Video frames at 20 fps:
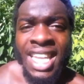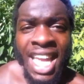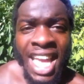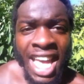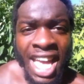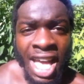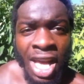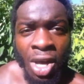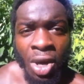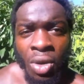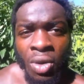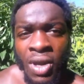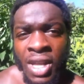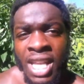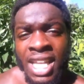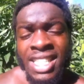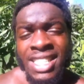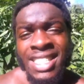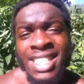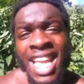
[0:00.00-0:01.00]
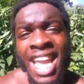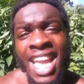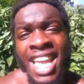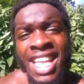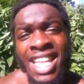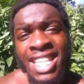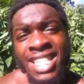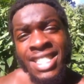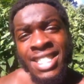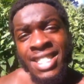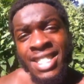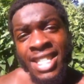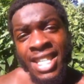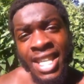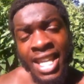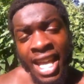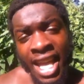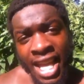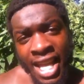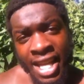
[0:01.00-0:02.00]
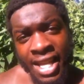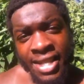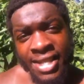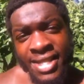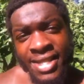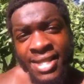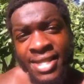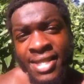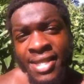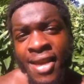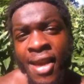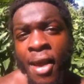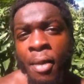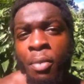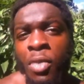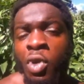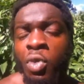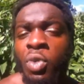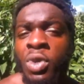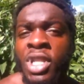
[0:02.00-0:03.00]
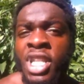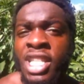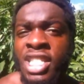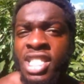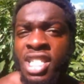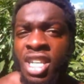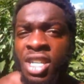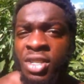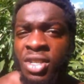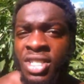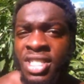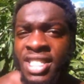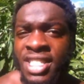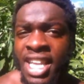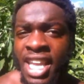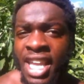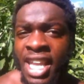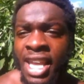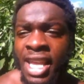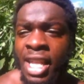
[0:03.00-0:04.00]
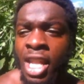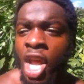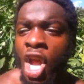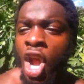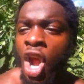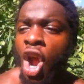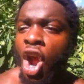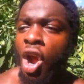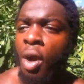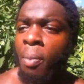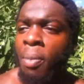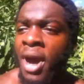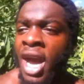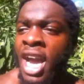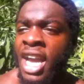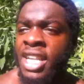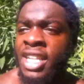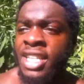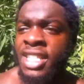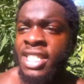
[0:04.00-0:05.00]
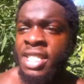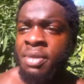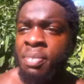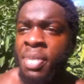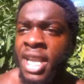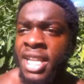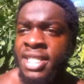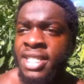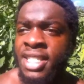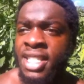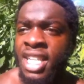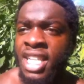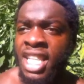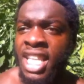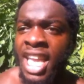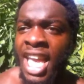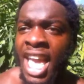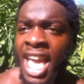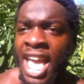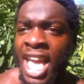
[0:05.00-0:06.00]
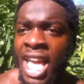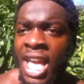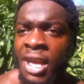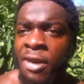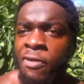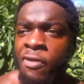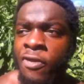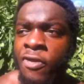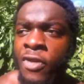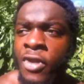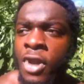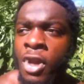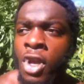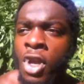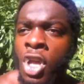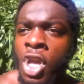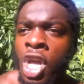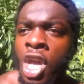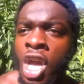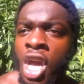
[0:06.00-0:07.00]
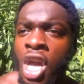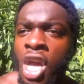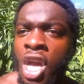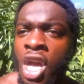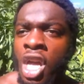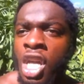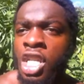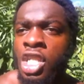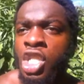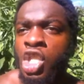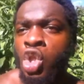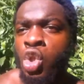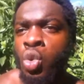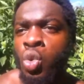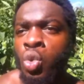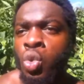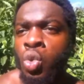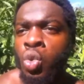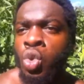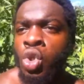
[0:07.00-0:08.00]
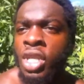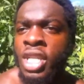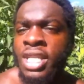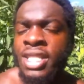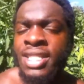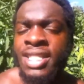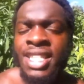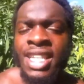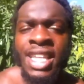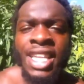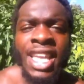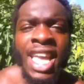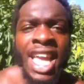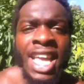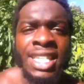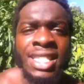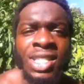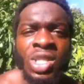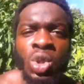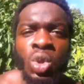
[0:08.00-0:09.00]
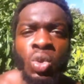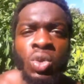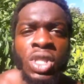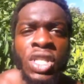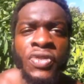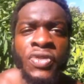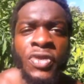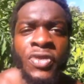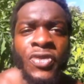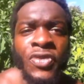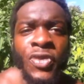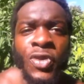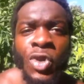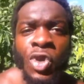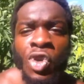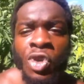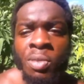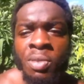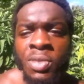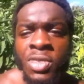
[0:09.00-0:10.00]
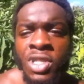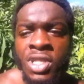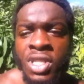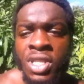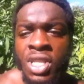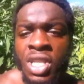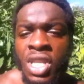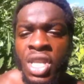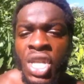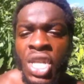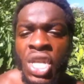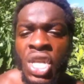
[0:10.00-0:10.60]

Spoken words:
Now, that is the case, but we need to understand our bodies basically have you can say it has two different forms.